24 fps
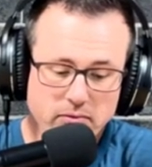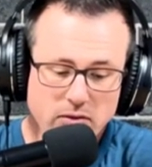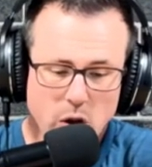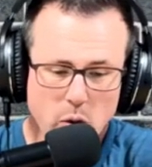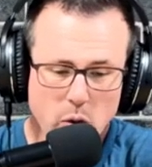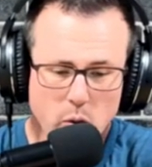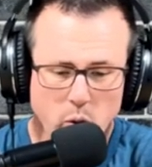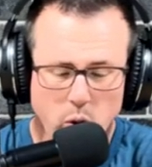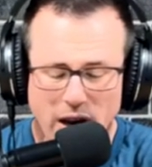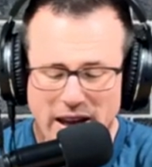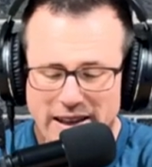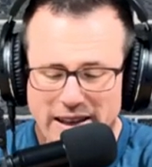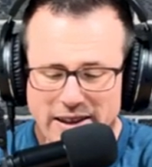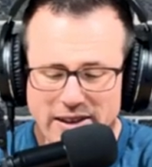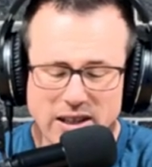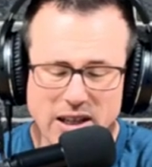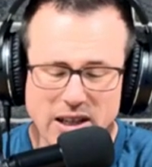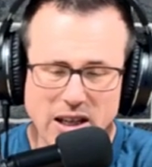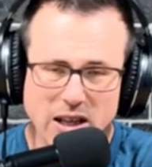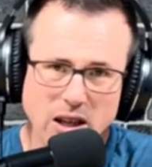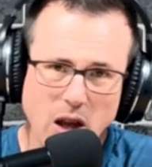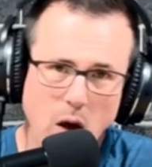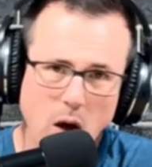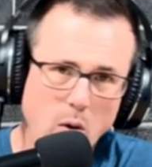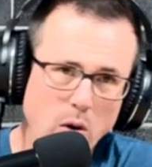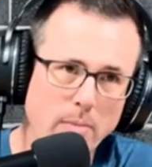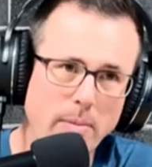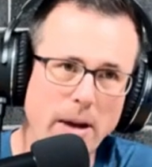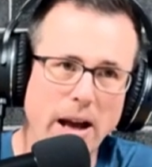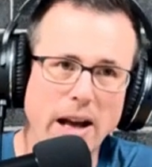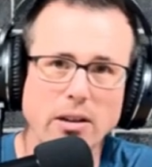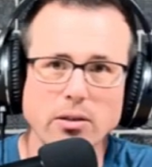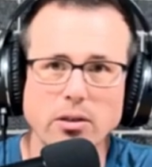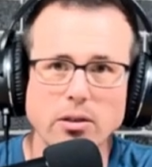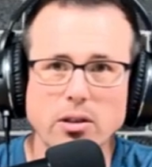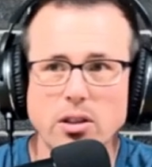rates and loan
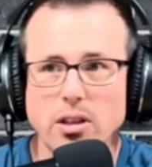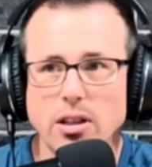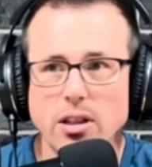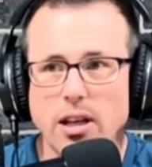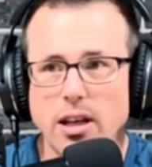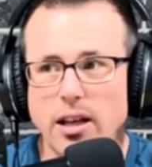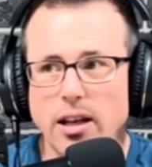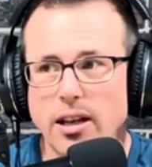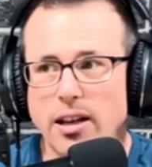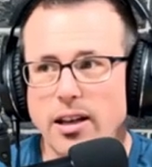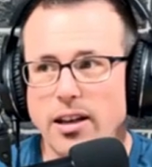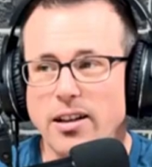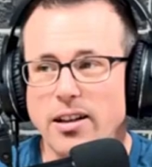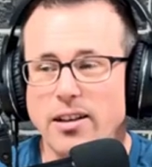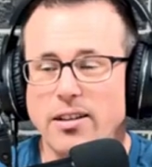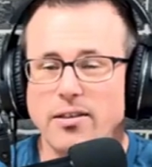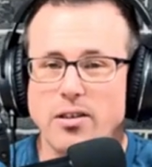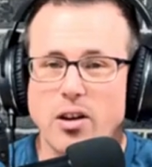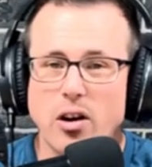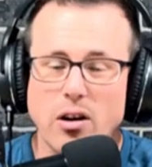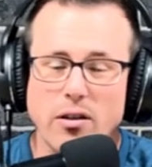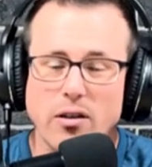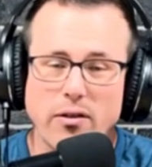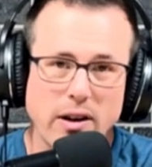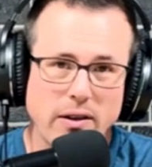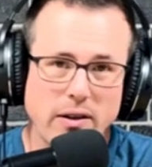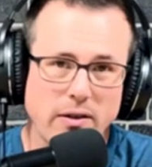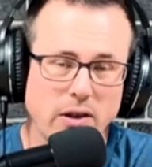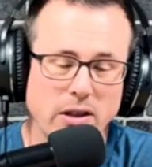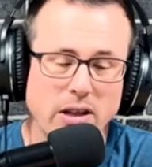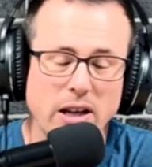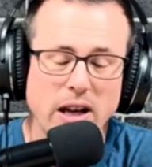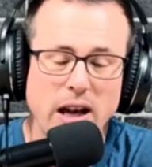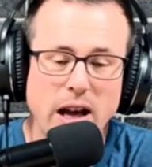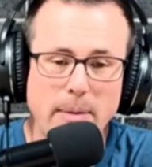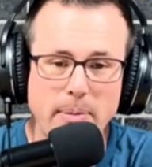amounts. And our
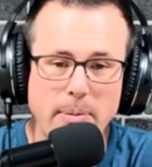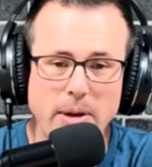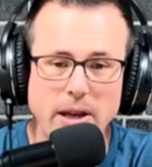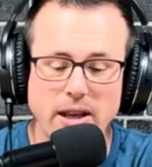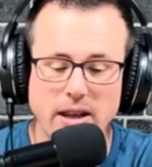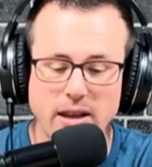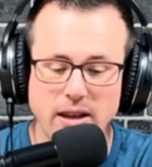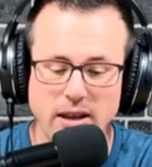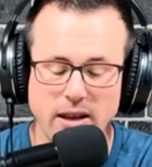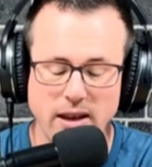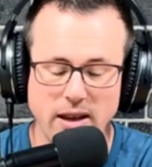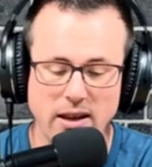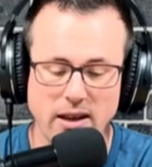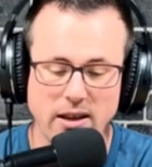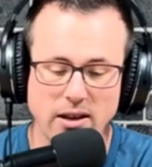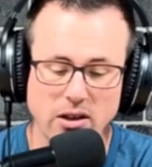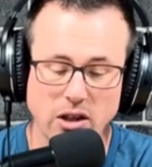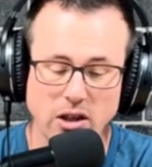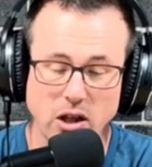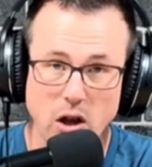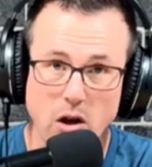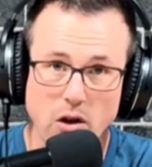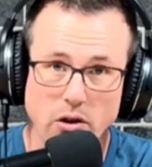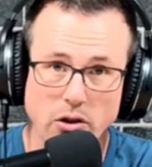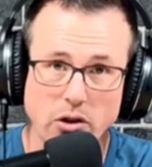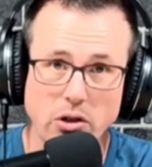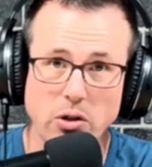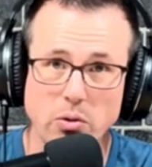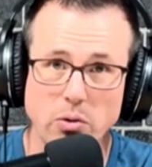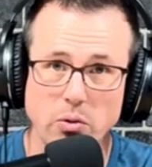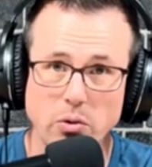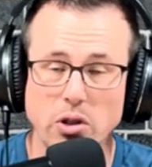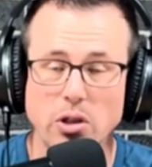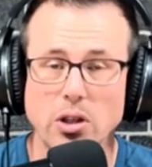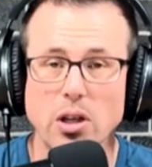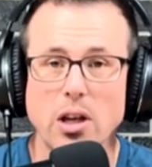favorite topic is
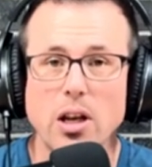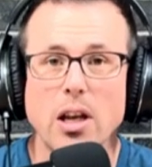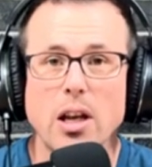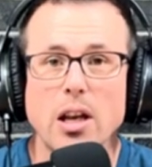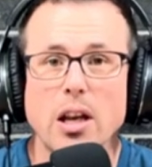lawsuits.